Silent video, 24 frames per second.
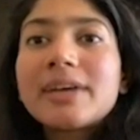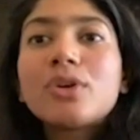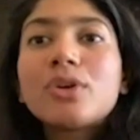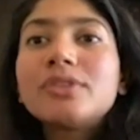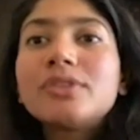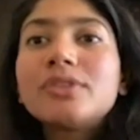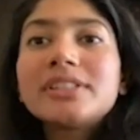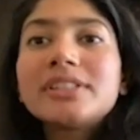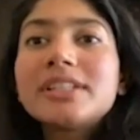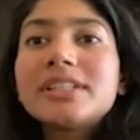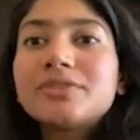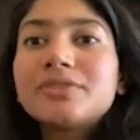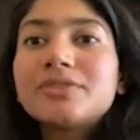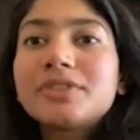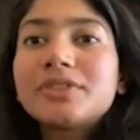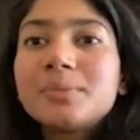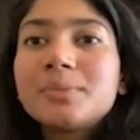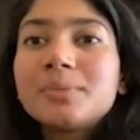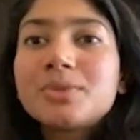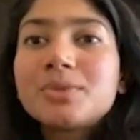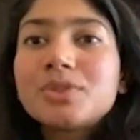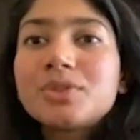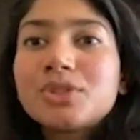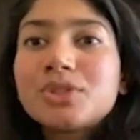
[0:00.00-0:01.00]
I've always done
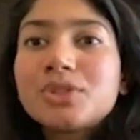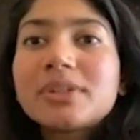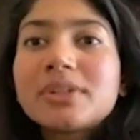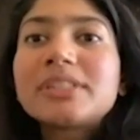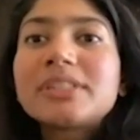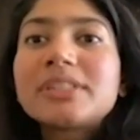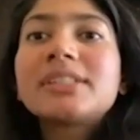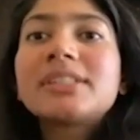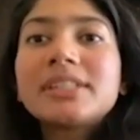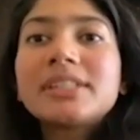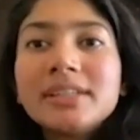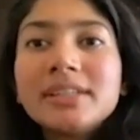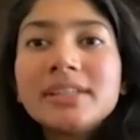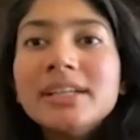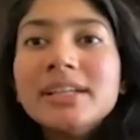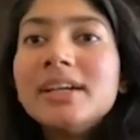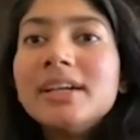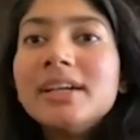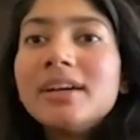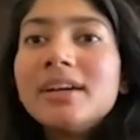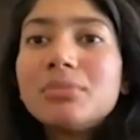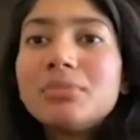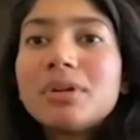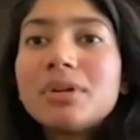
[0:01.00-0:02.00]
films which I say
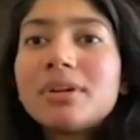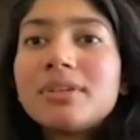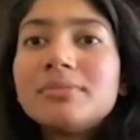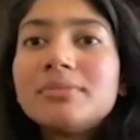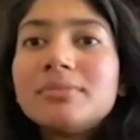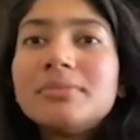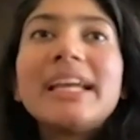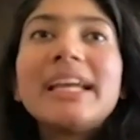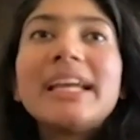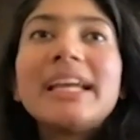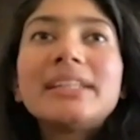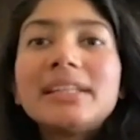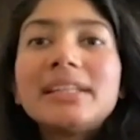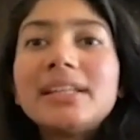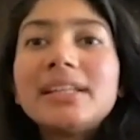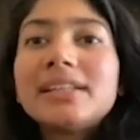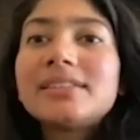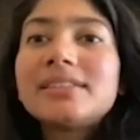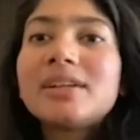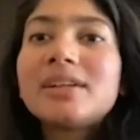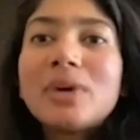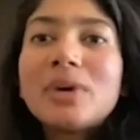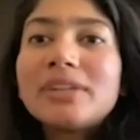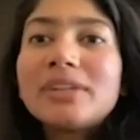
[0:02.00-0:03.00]
80
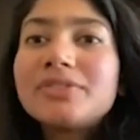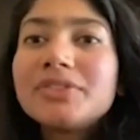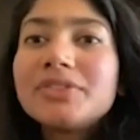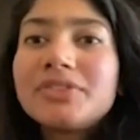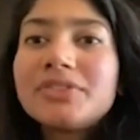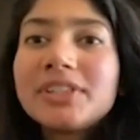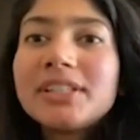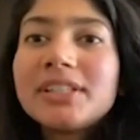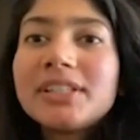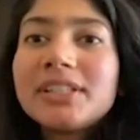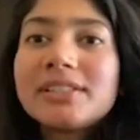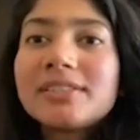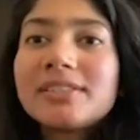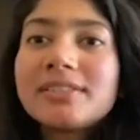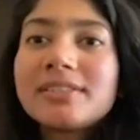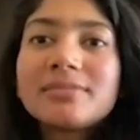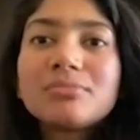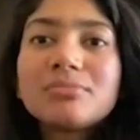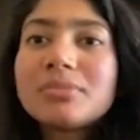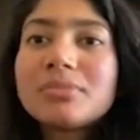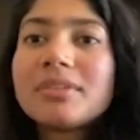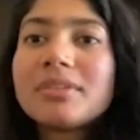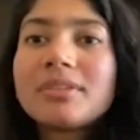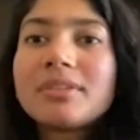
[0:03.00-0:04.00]
days, 150 days,
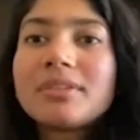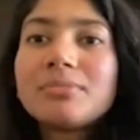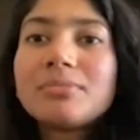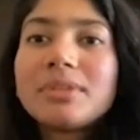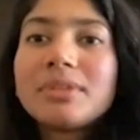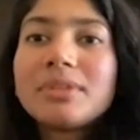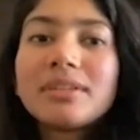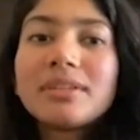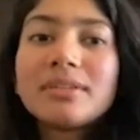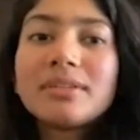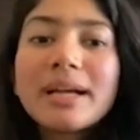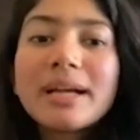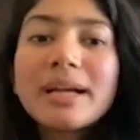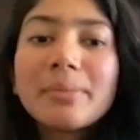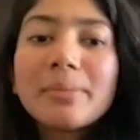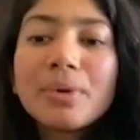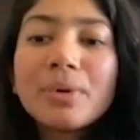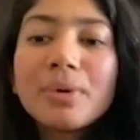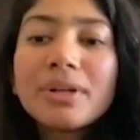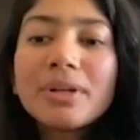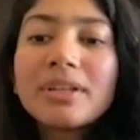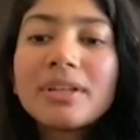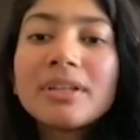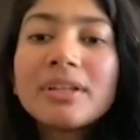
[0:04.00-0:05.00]

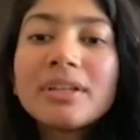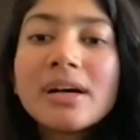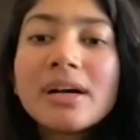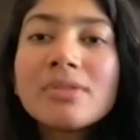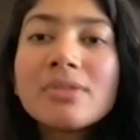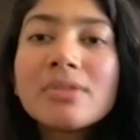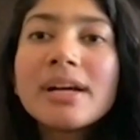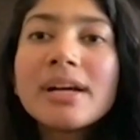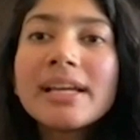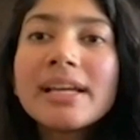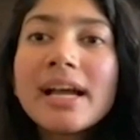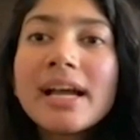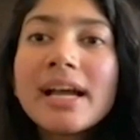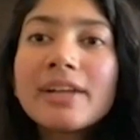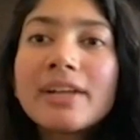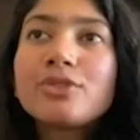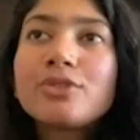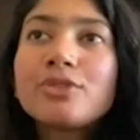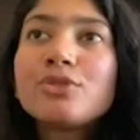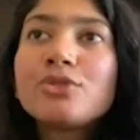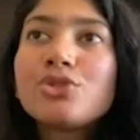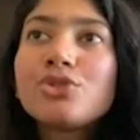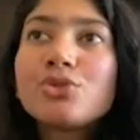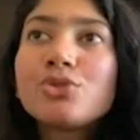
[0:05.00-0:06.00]
but now I had
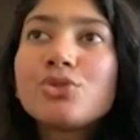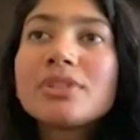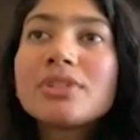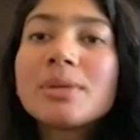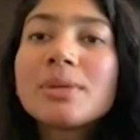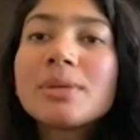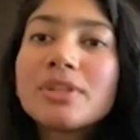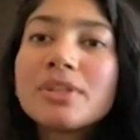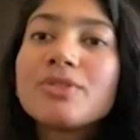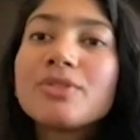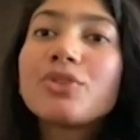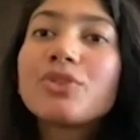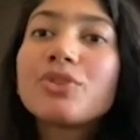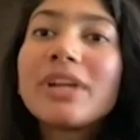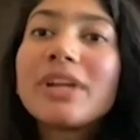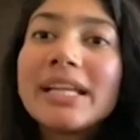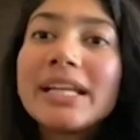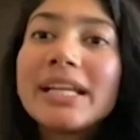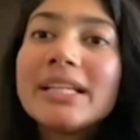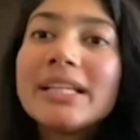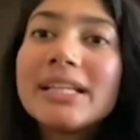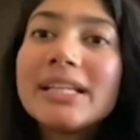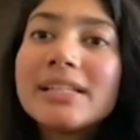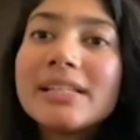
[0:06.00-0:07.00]
to shoot something for
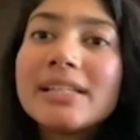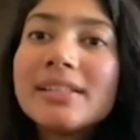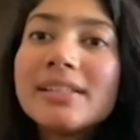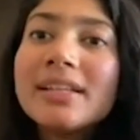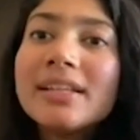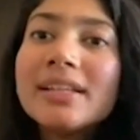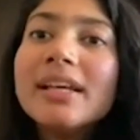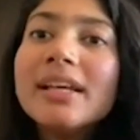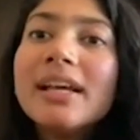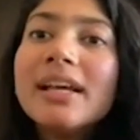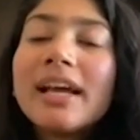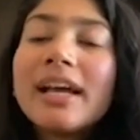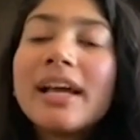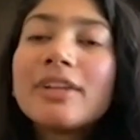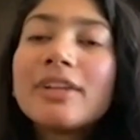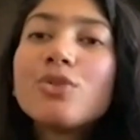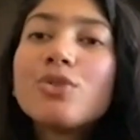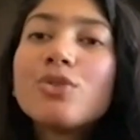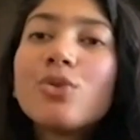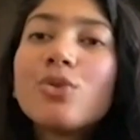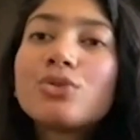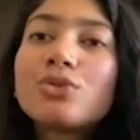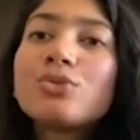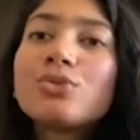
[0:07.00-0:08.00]
8 days
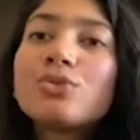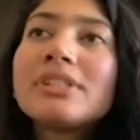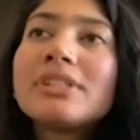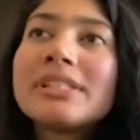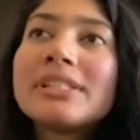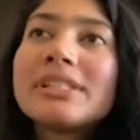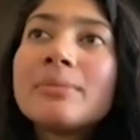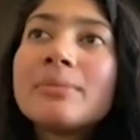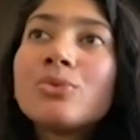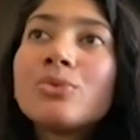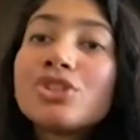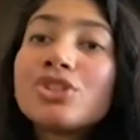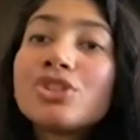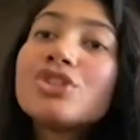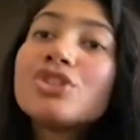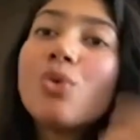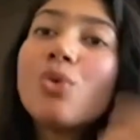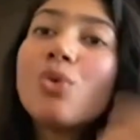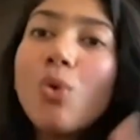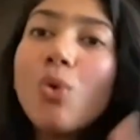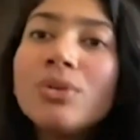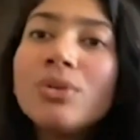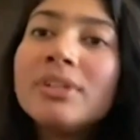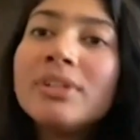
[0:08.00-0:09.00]
and go through these emotions,
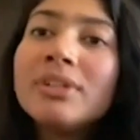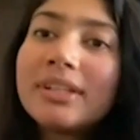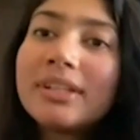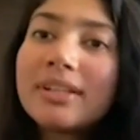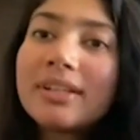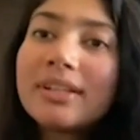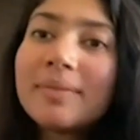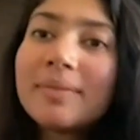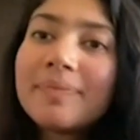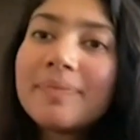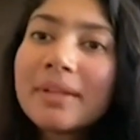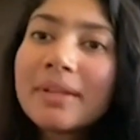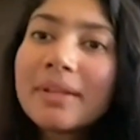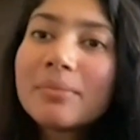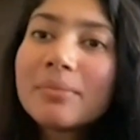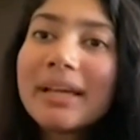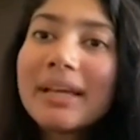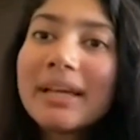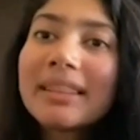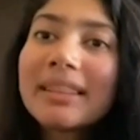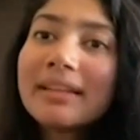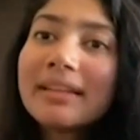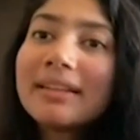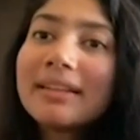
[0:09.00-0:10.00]
own it
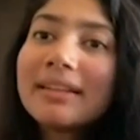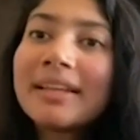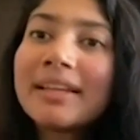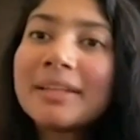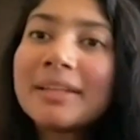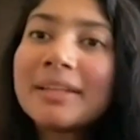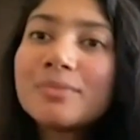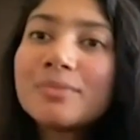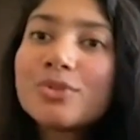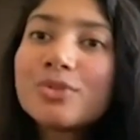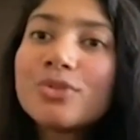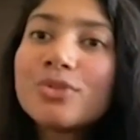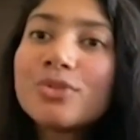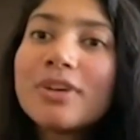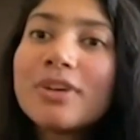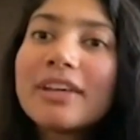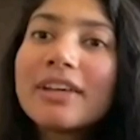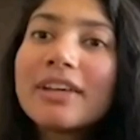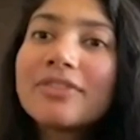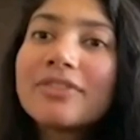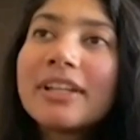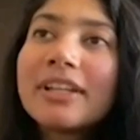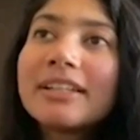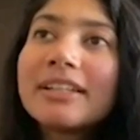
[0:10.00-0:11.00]
by that time. So
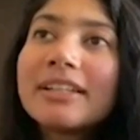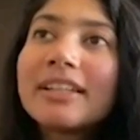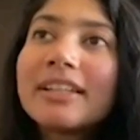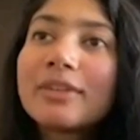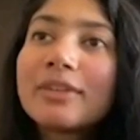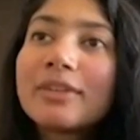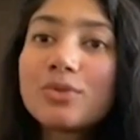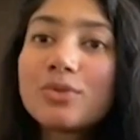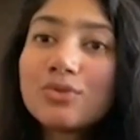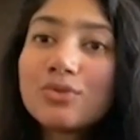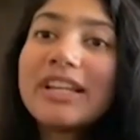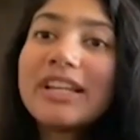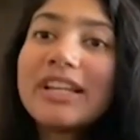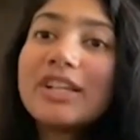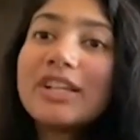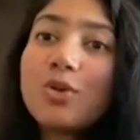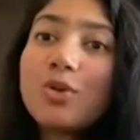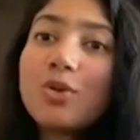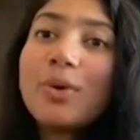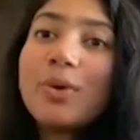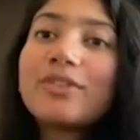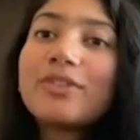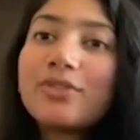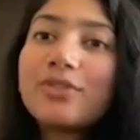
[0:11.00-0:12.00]
I felt that was very
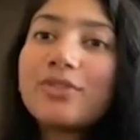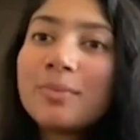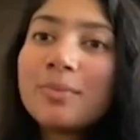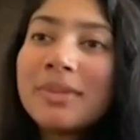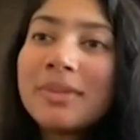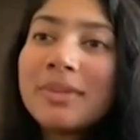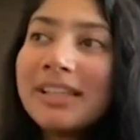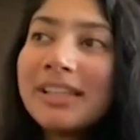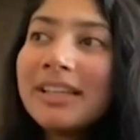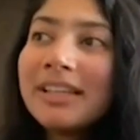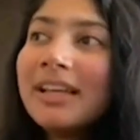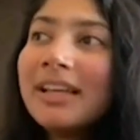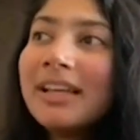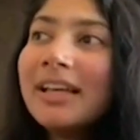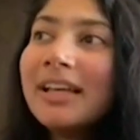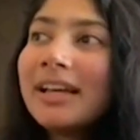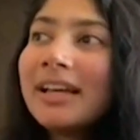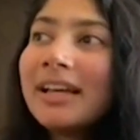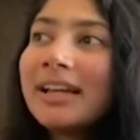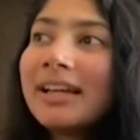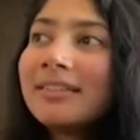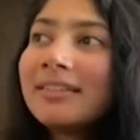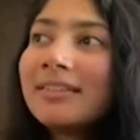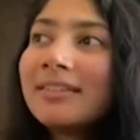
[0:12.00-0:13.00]
quick for me,
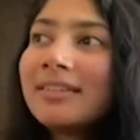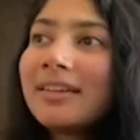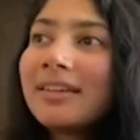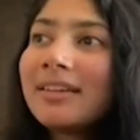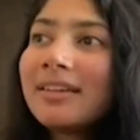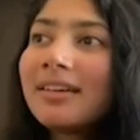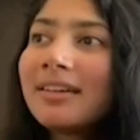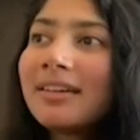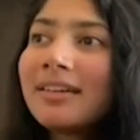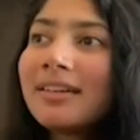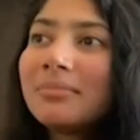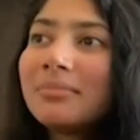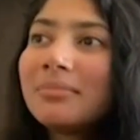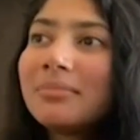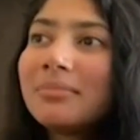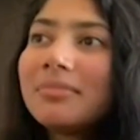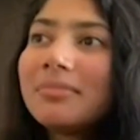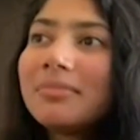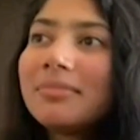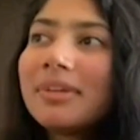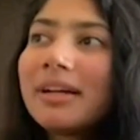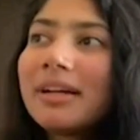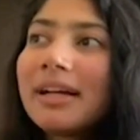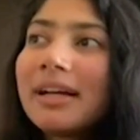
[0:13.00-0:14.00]
and
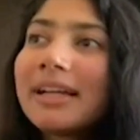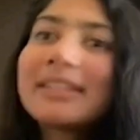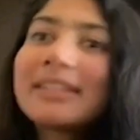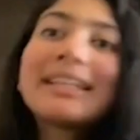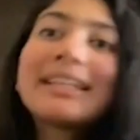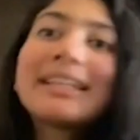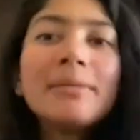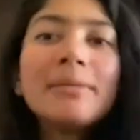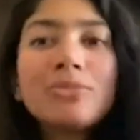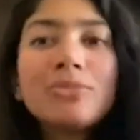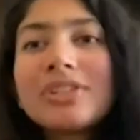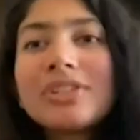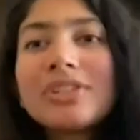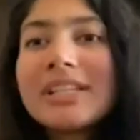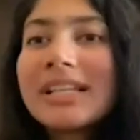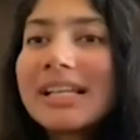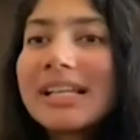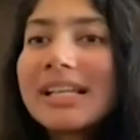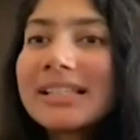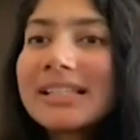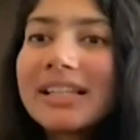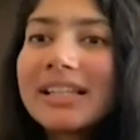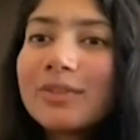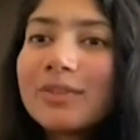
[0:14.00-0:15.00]
I came to
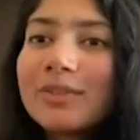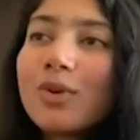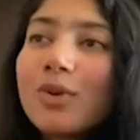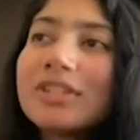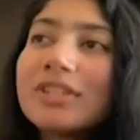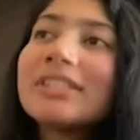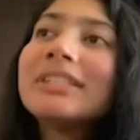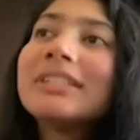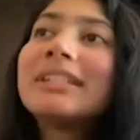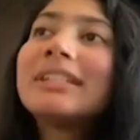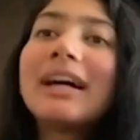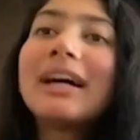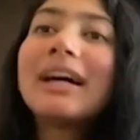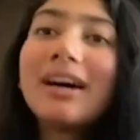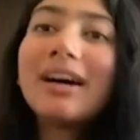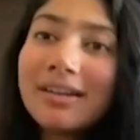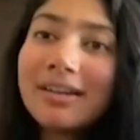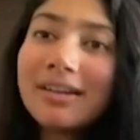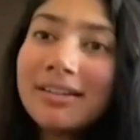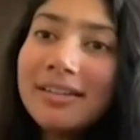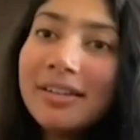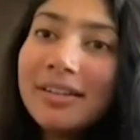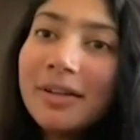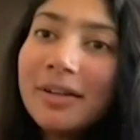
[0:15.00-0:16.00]
realize that it wasn't
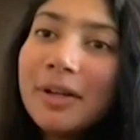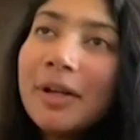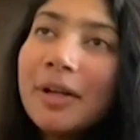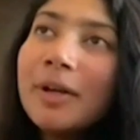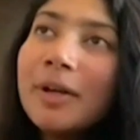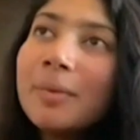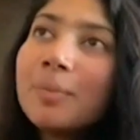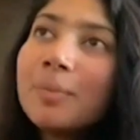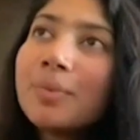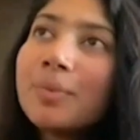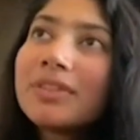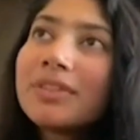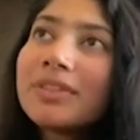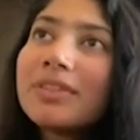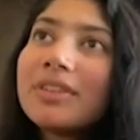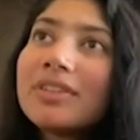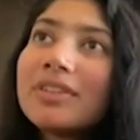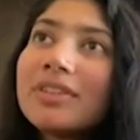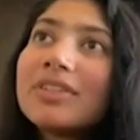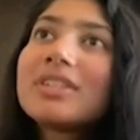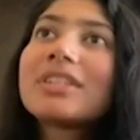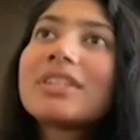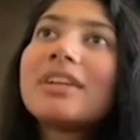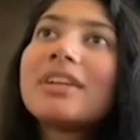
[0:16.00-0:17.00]
hard, but
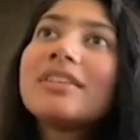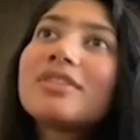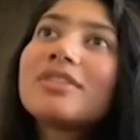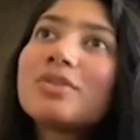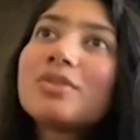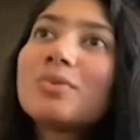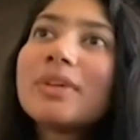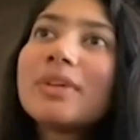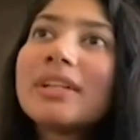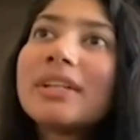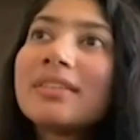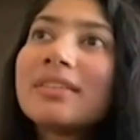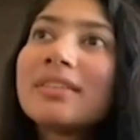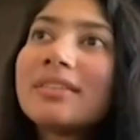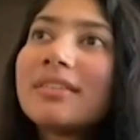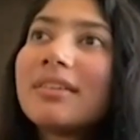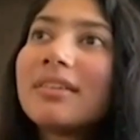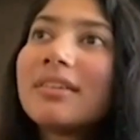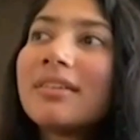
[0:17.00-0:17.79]
the results were